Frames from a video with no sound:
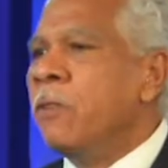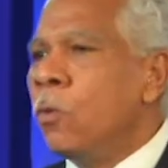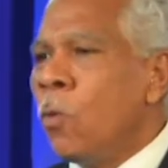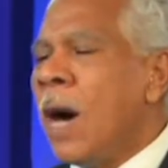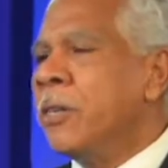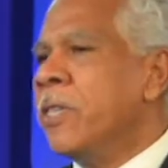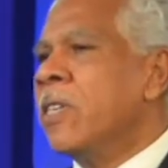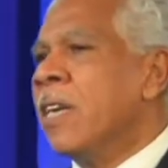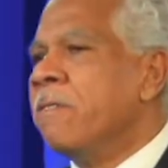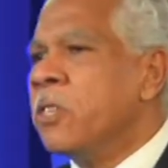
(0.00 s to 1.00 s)
you watch your
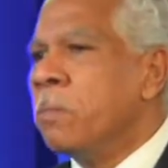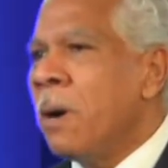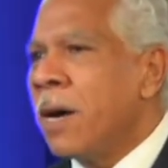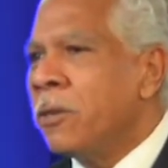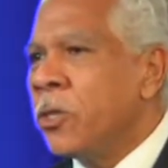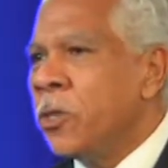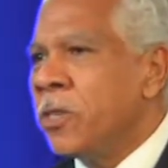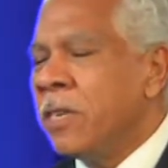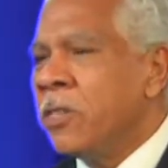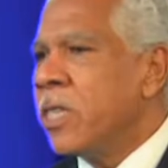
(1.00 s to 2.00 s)
television monitors
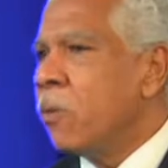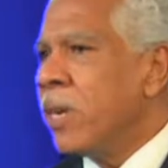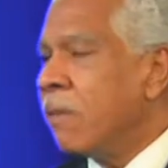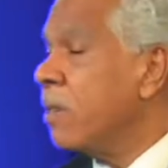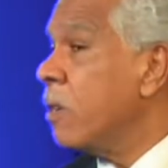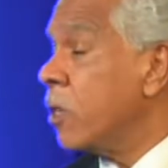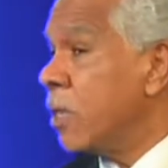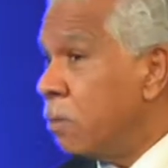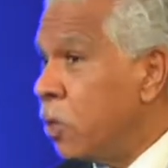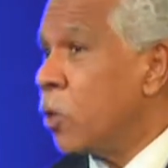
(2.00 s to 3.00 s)
and you see whenever there's a
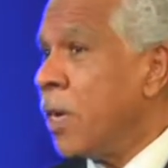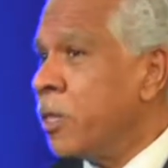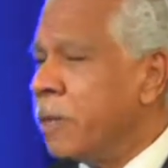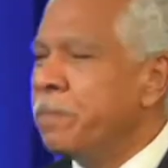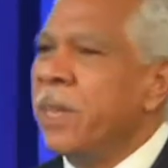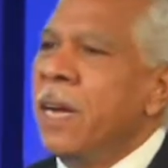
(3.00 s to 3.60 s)
demonstration,